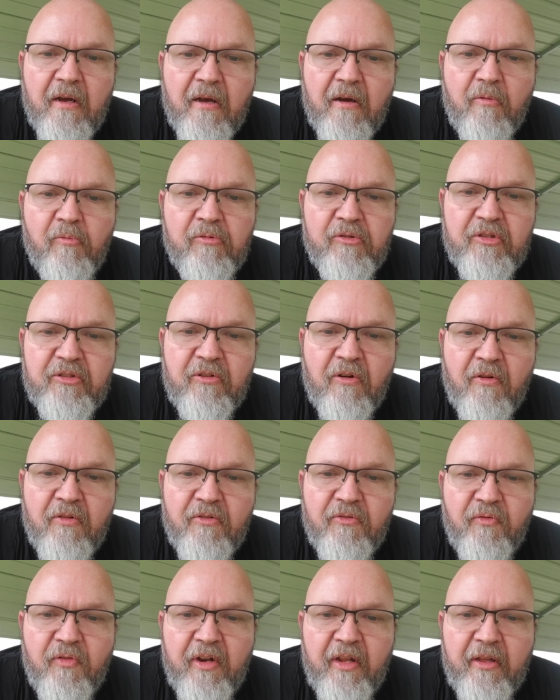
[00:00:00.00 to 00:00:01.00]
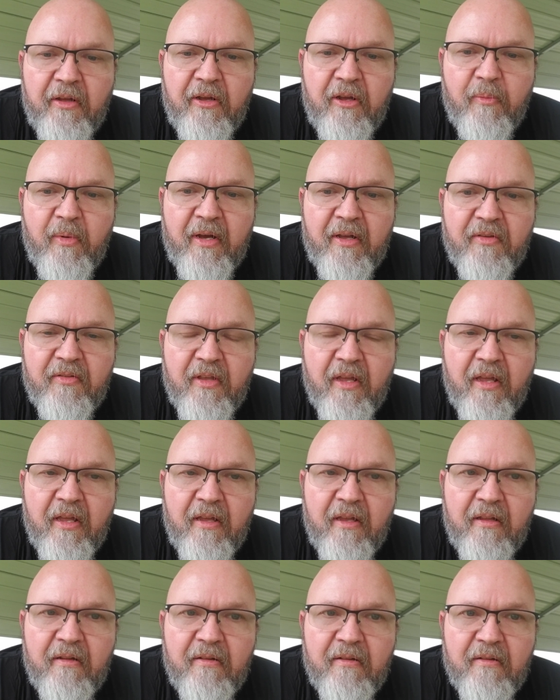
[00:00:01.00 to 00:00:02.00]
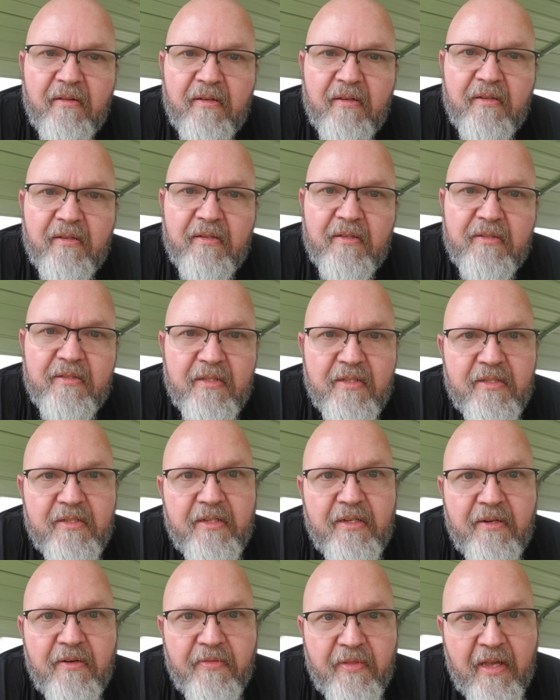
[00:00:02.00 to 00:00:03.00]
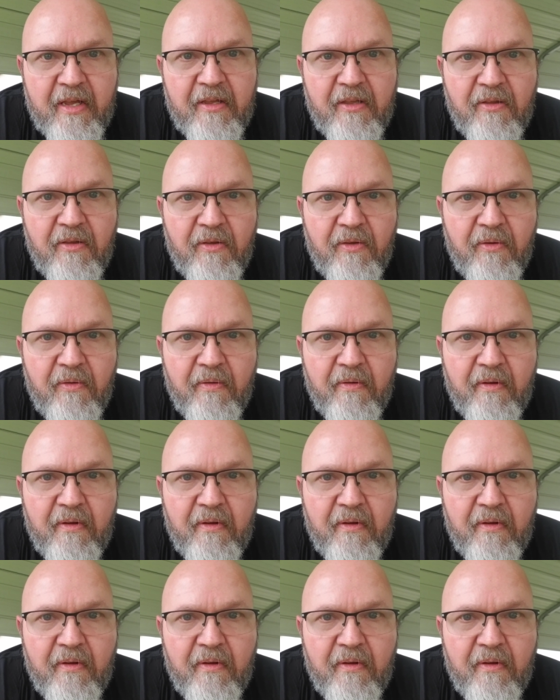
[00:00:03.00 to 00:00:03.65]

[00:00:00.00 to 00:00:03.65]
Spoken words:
I want to start this video by saying a sincere thank you